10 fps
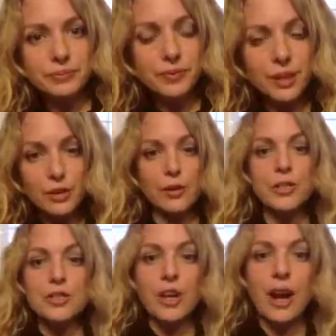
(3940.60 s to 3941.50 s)

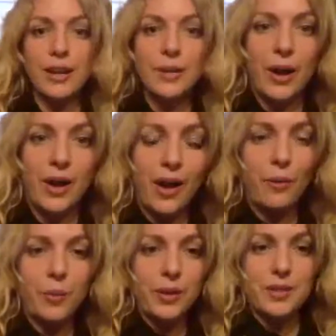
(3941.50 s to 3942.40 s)
he's talking about how
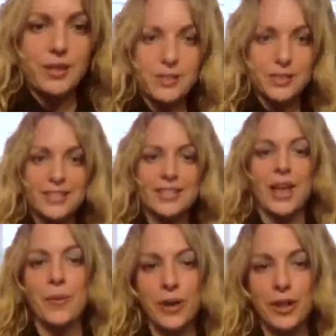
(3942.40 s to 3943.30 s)
business is
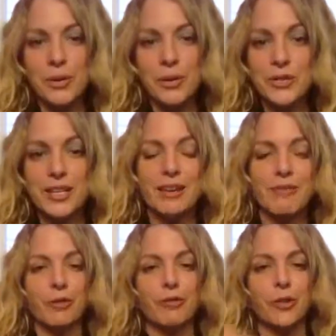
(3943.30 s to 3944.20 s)
like one of the most
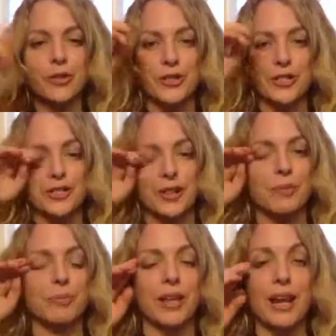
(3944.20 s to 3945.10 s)
evil forces on the
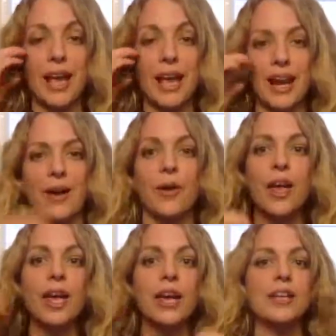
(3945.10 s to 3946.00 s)
planet, and how
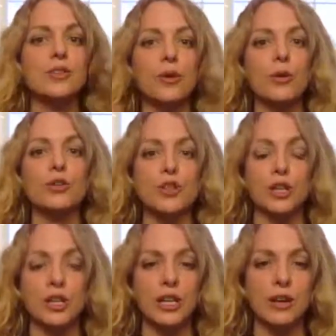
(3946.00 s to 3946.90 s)
his whole
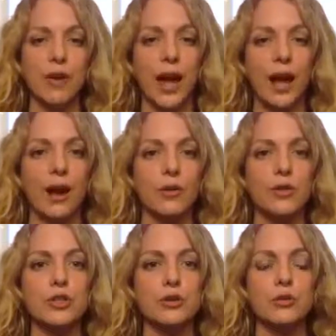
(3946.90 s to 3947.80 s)
journey of how
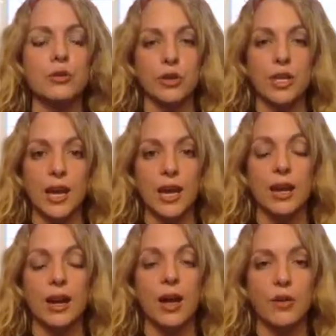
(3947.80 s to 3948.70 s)
to create
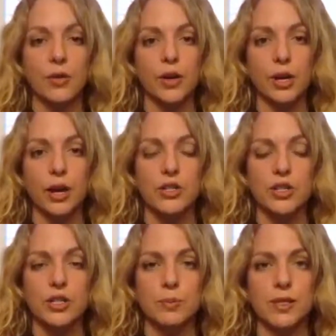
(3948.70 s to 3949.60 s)
a very
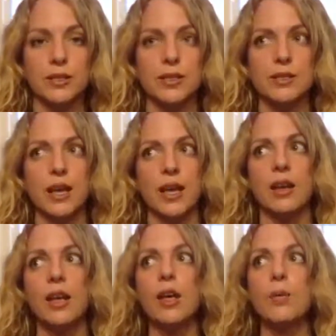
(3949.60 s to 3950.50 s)
conscious business. And
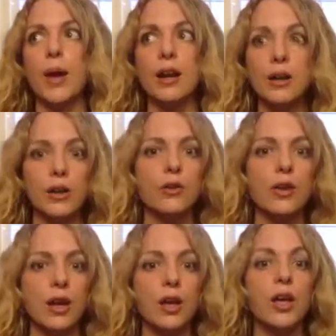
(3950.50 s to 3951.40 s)

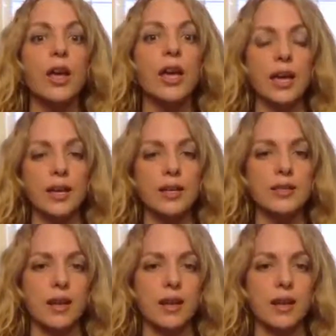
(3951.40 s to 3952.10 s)
Patagonia is